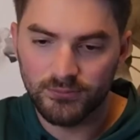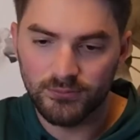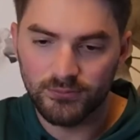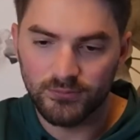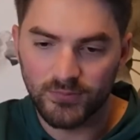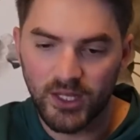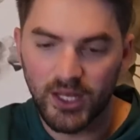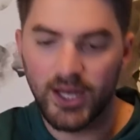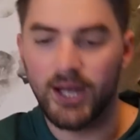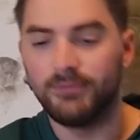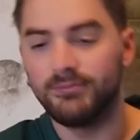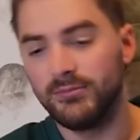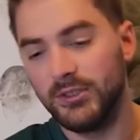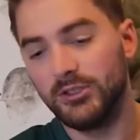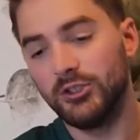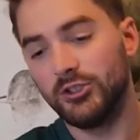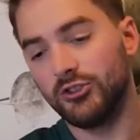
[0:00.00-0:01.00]
Yeah,
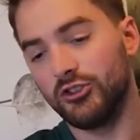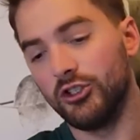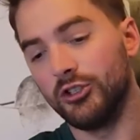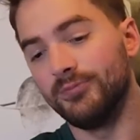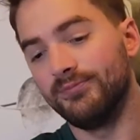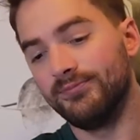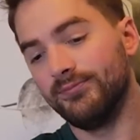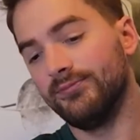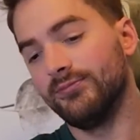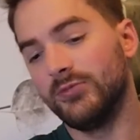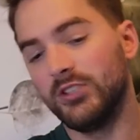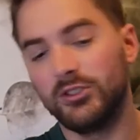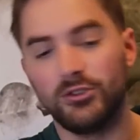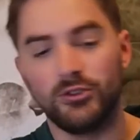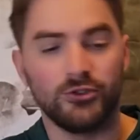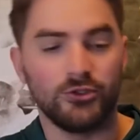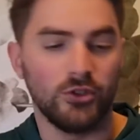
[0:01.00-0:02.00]
this is true.
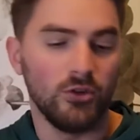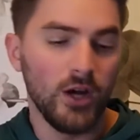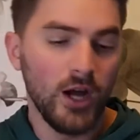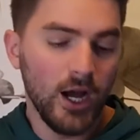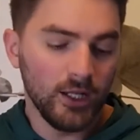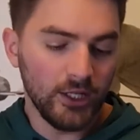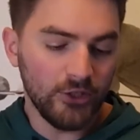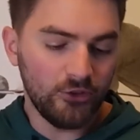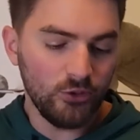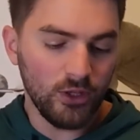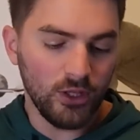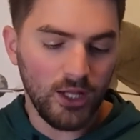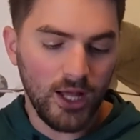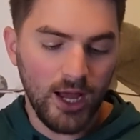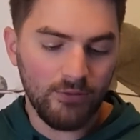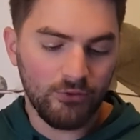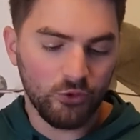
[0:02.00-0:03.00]
This is true. Let's do a
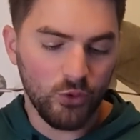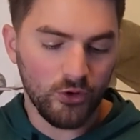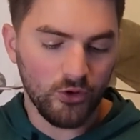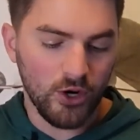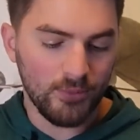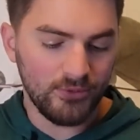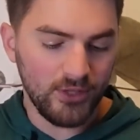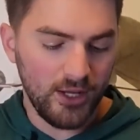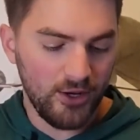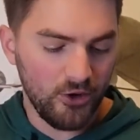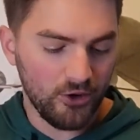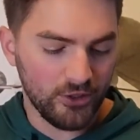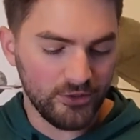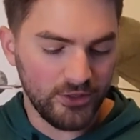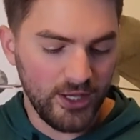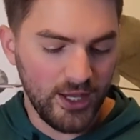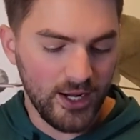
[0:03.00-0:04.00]
live Twitter update here
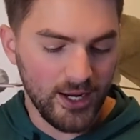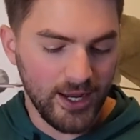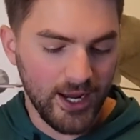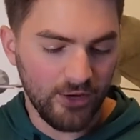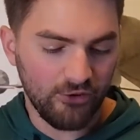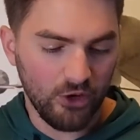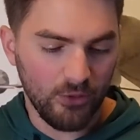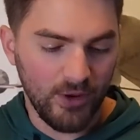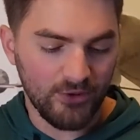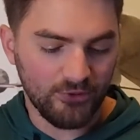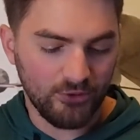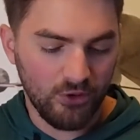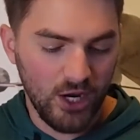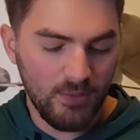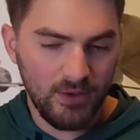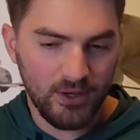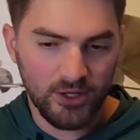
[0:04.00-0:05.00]
because, again, I can't share my
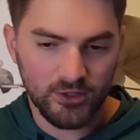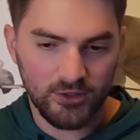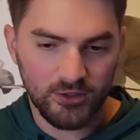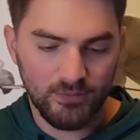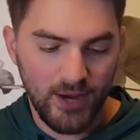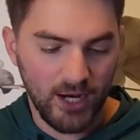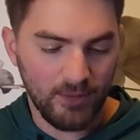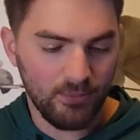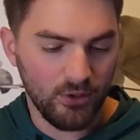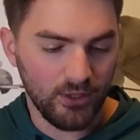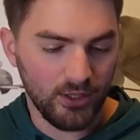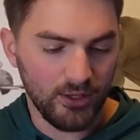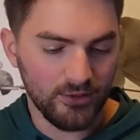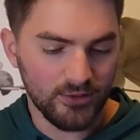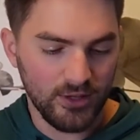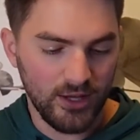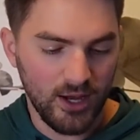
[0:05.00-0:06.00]
screen because this MacBook
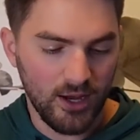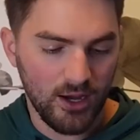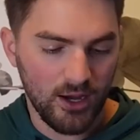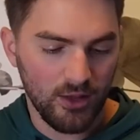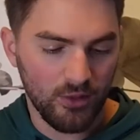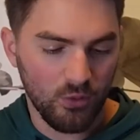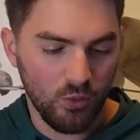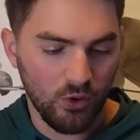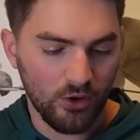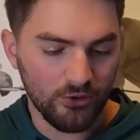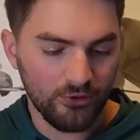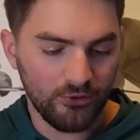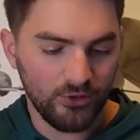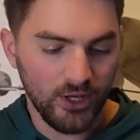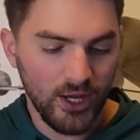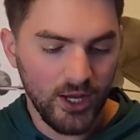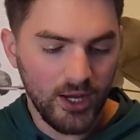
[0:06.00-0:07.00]
is the
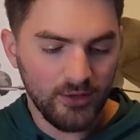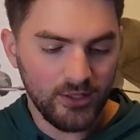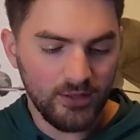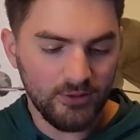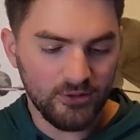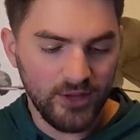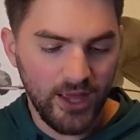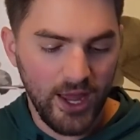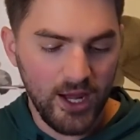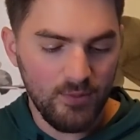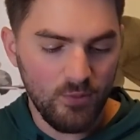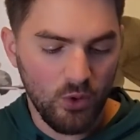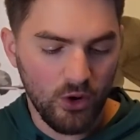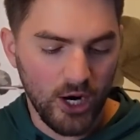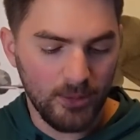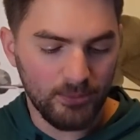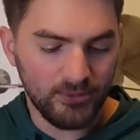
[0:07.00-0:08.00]
worst. See if there's any
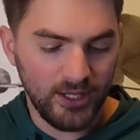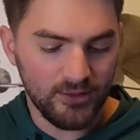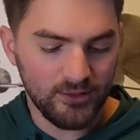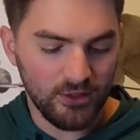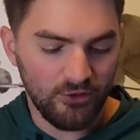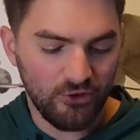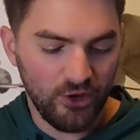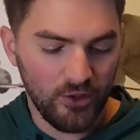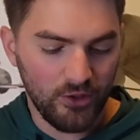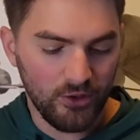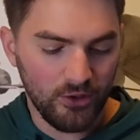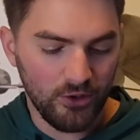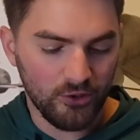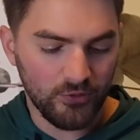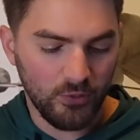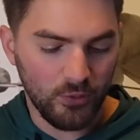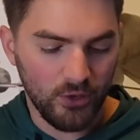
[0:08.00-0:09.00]
more updates on Jalen
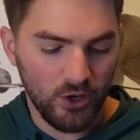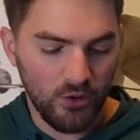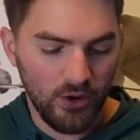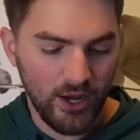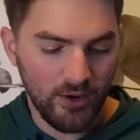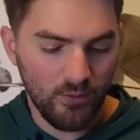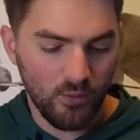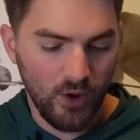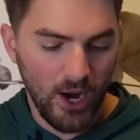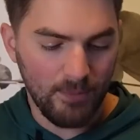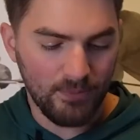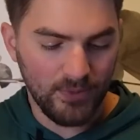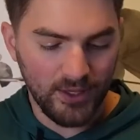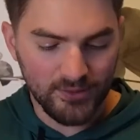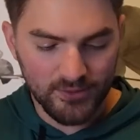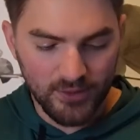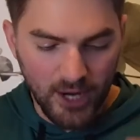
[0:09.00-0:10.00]
Hurts before we go ahead and wrap
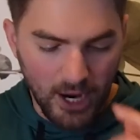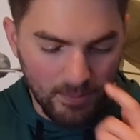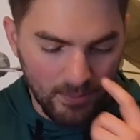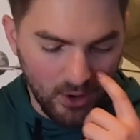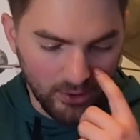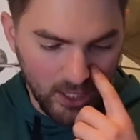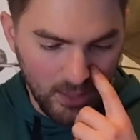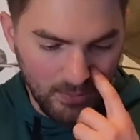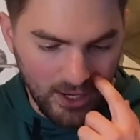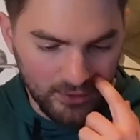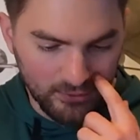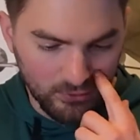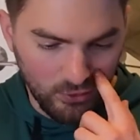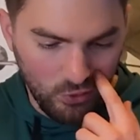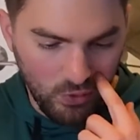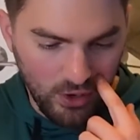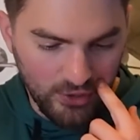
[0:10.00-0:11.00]
things up. I'll keep
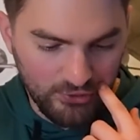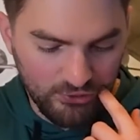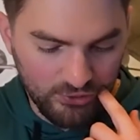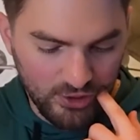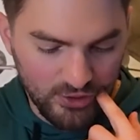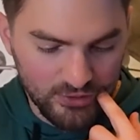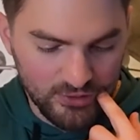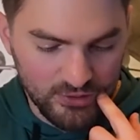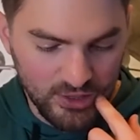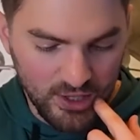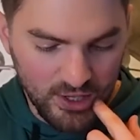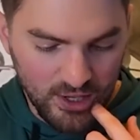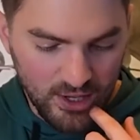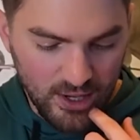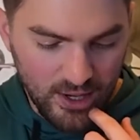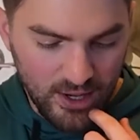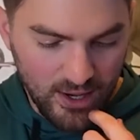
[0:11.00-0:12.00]
answering questions.
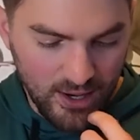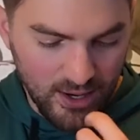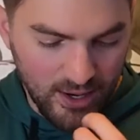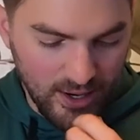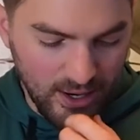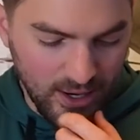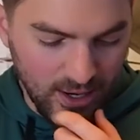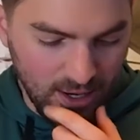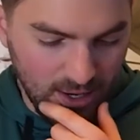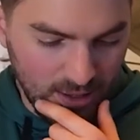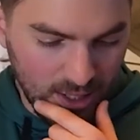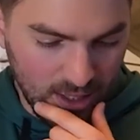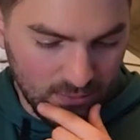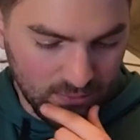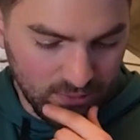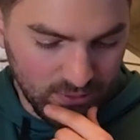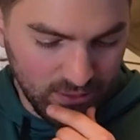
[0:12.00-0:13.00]

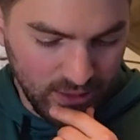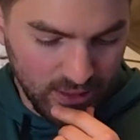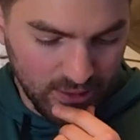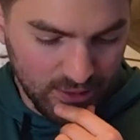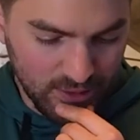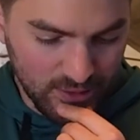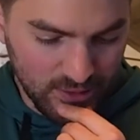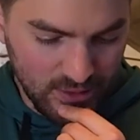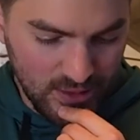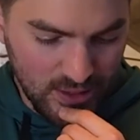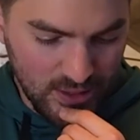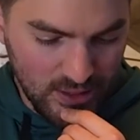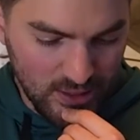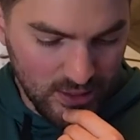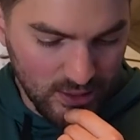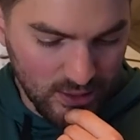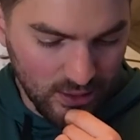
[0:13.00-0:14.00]
Let's see
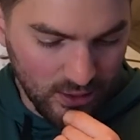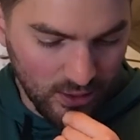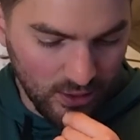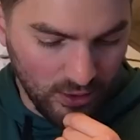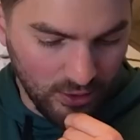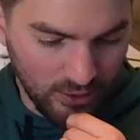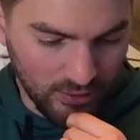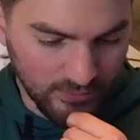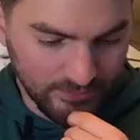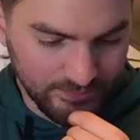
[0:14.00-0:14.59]
here.